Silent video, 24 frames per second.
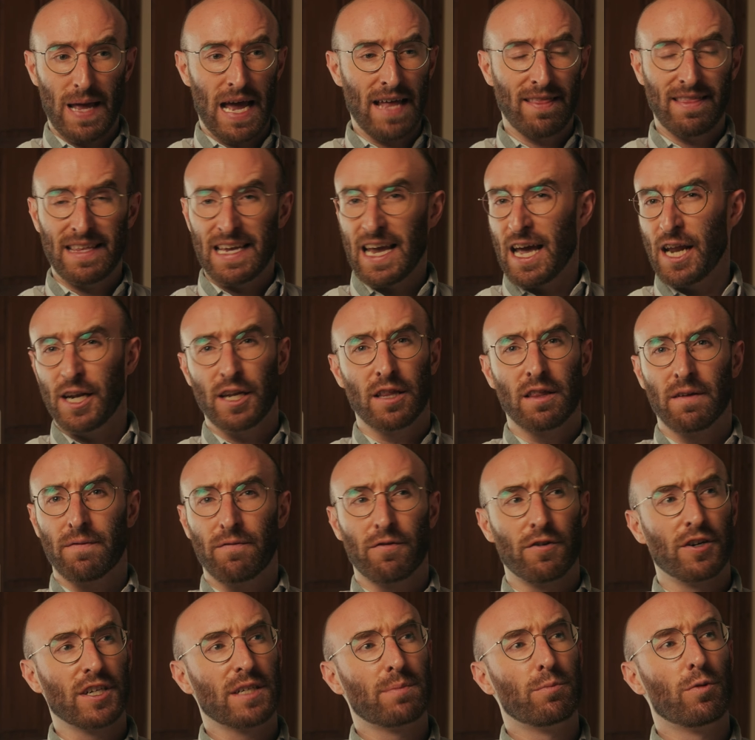at the end of the
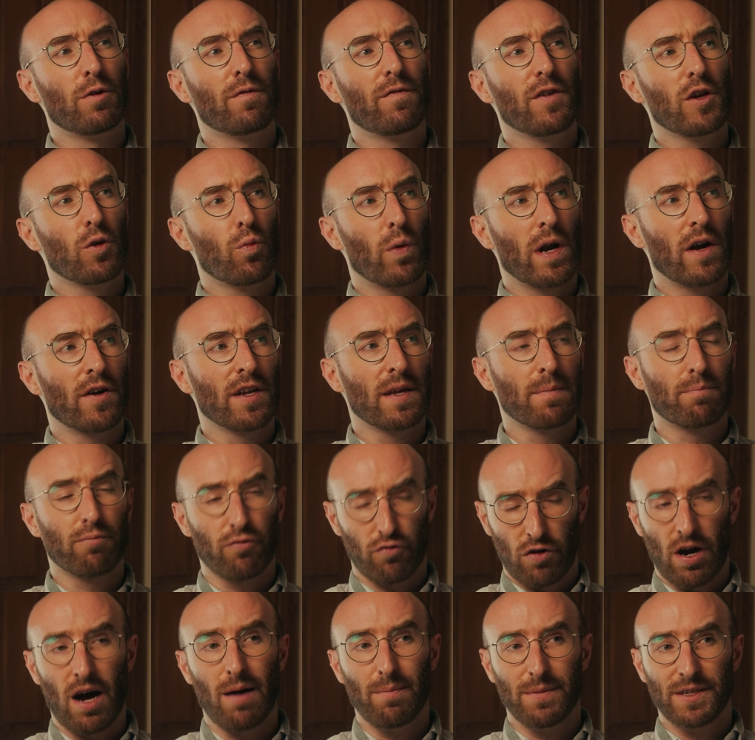first movie where he
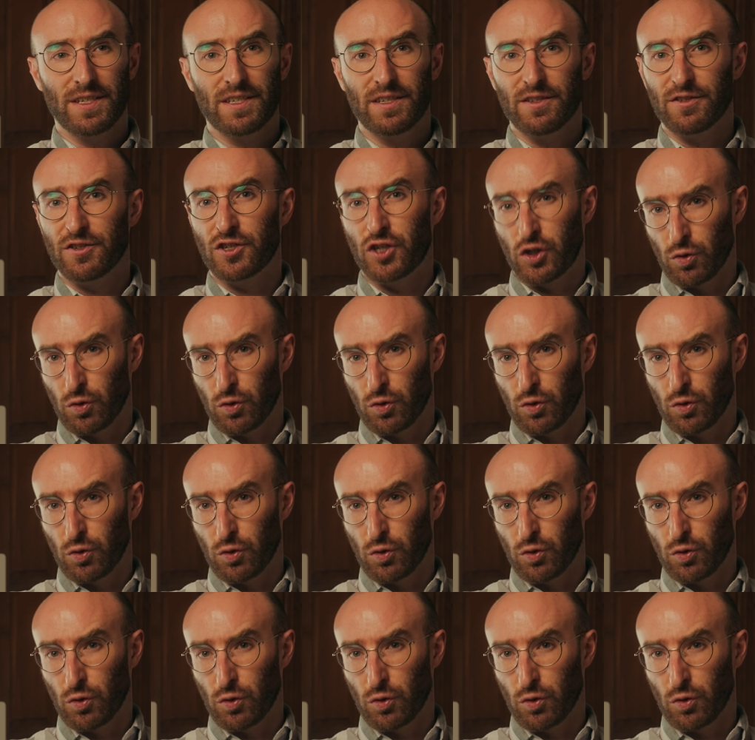promises